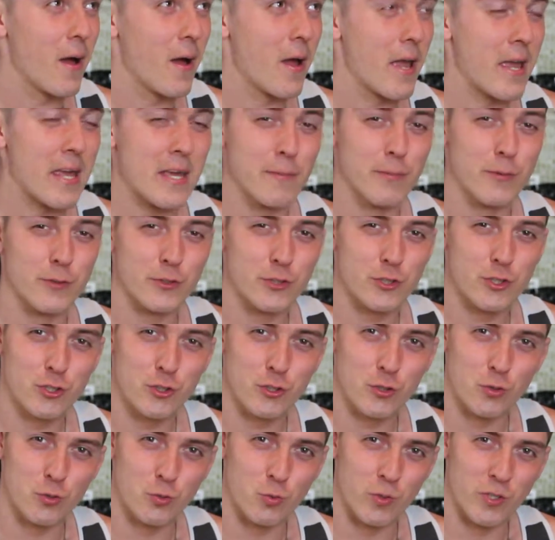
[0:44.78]
able
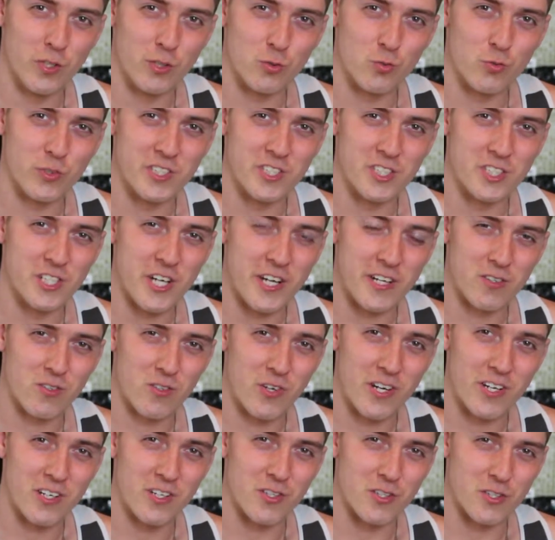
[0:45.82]
to
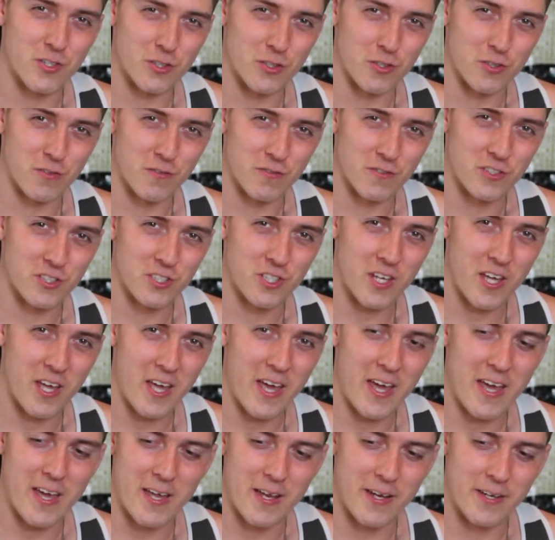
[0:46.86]
regenerate nerves
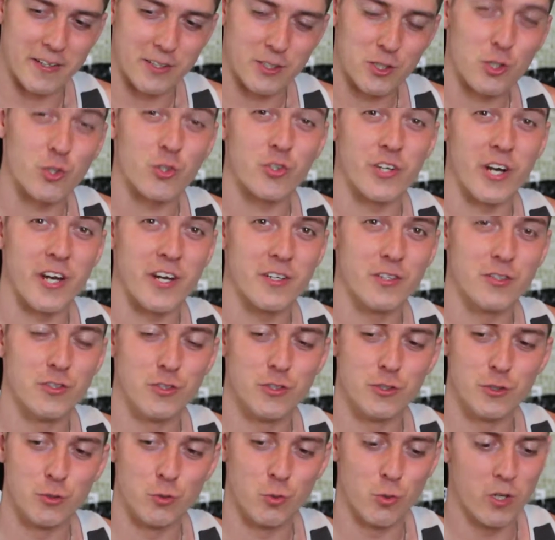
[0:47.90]
and create
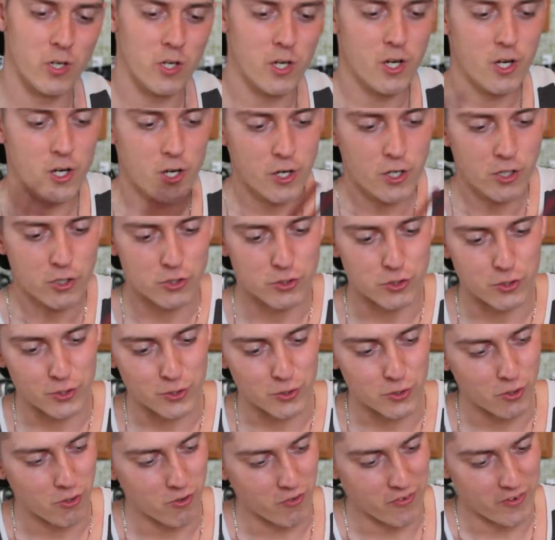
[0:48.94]
new
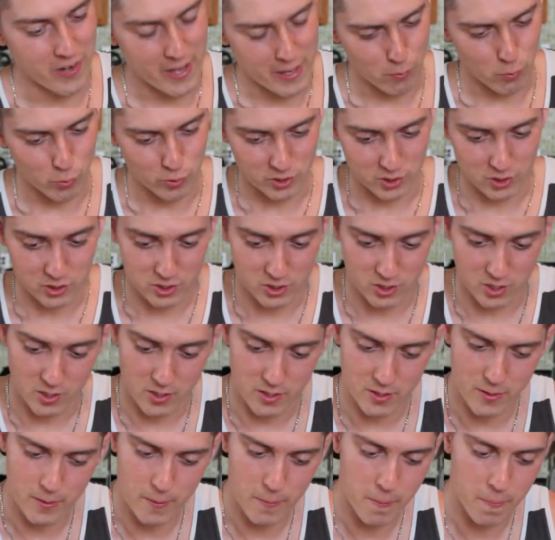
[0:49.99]
neural networks.
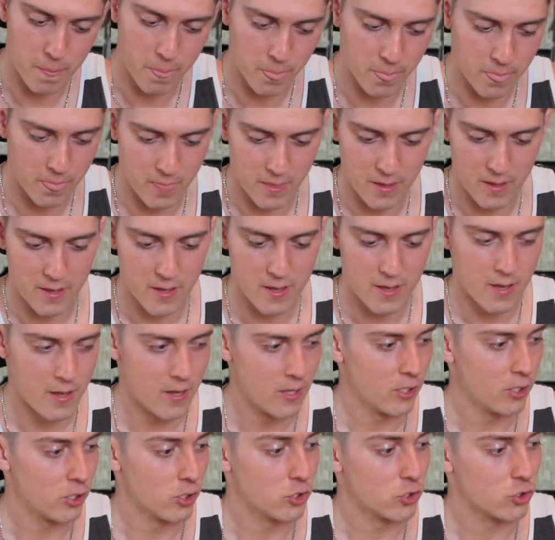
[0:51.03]

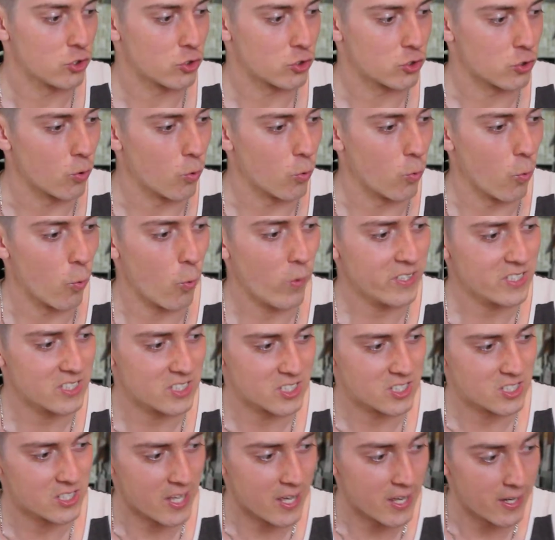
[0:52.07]
So what he
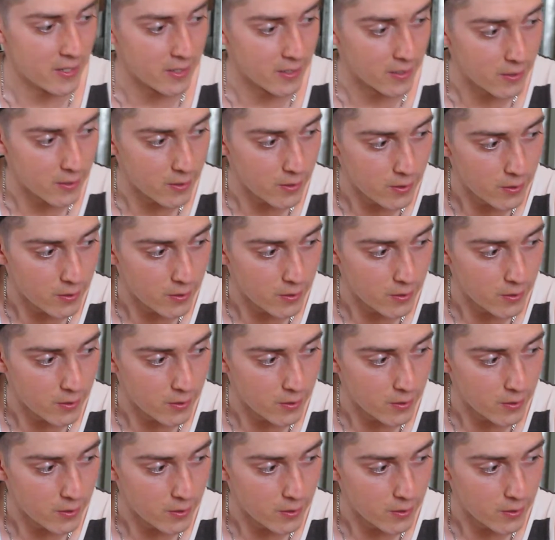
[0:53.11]
said